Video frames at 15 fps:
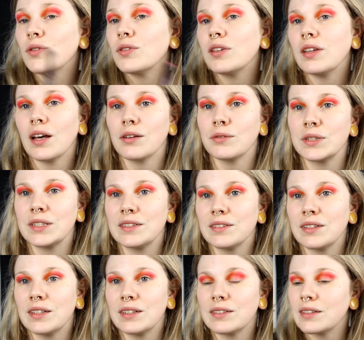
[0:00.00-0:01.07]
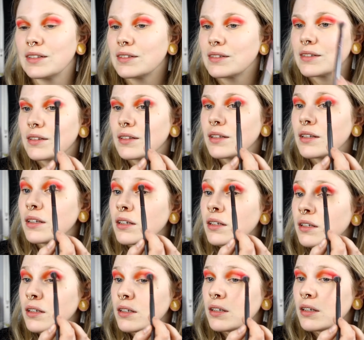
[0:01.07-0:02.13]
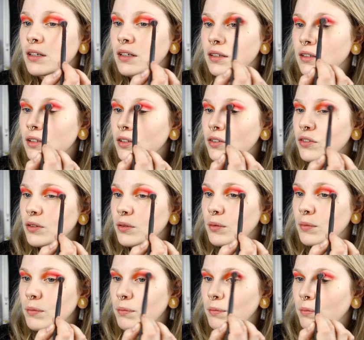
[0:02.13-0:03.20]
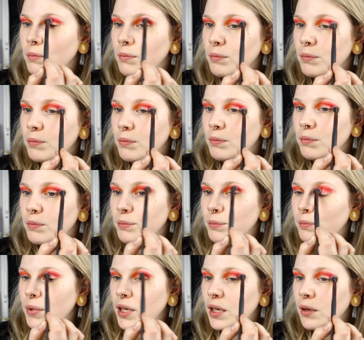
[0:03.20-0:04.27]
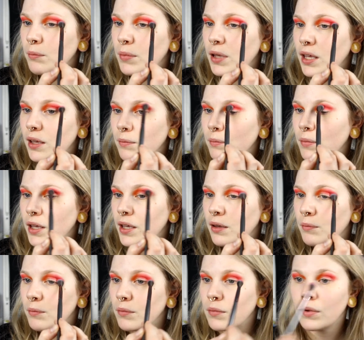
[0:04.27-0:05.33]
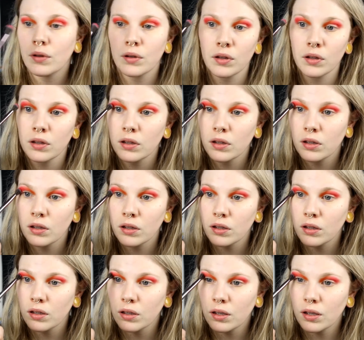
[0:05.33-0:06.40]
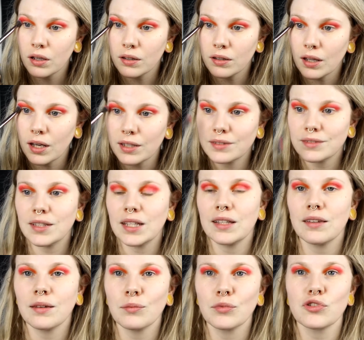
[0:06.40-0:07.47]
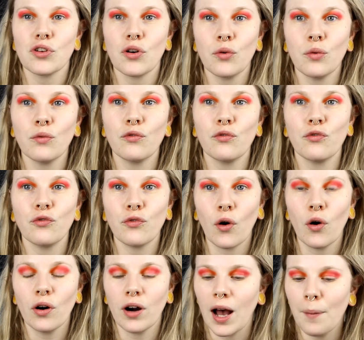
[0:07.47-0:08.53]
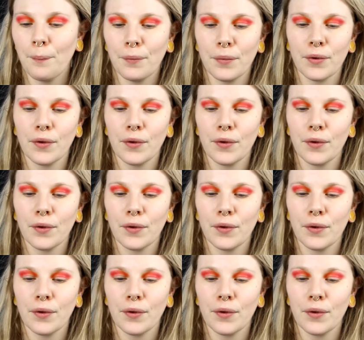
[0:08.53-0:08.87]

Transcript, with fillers: you see how easy this is? Just bam bam bam and I take them so far up